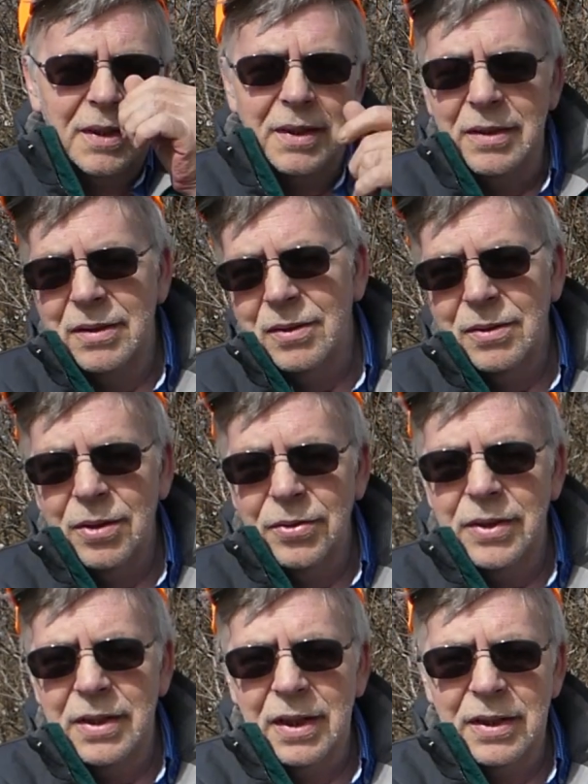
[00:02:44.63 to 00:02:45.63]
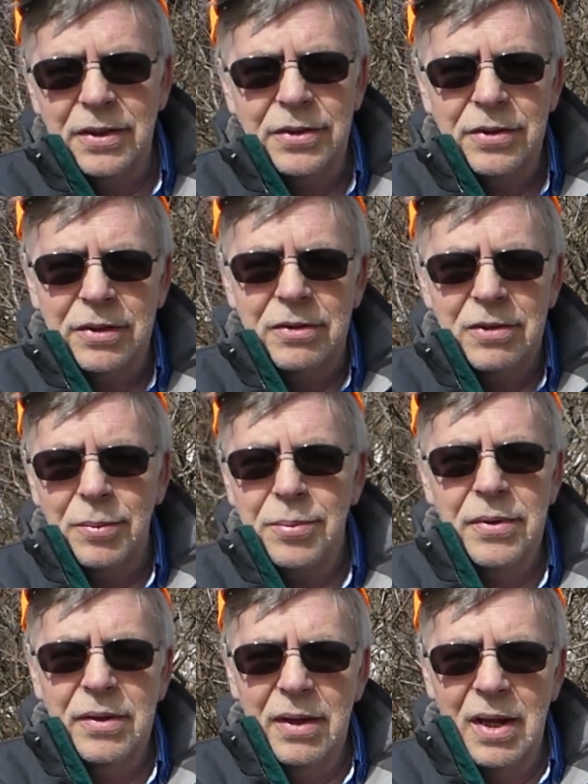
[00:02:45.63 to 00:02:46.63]
and you don't load the gun until you're up
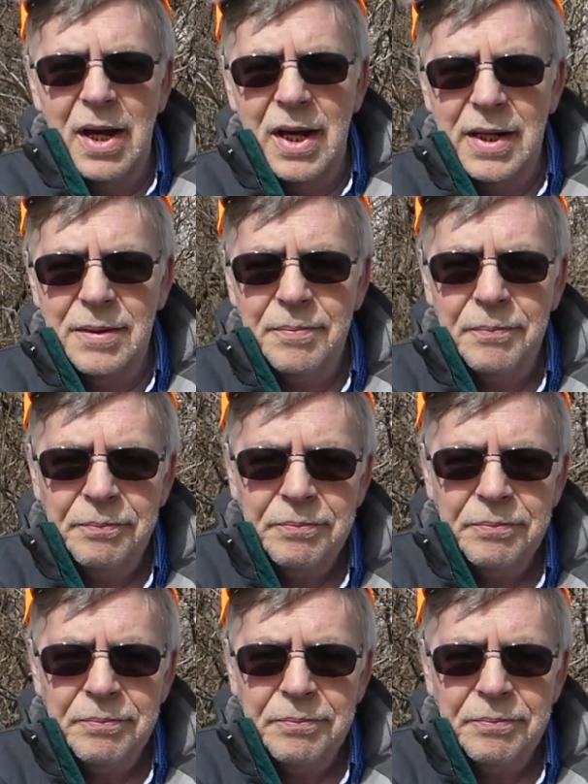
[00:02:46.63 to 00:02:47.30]
to the line.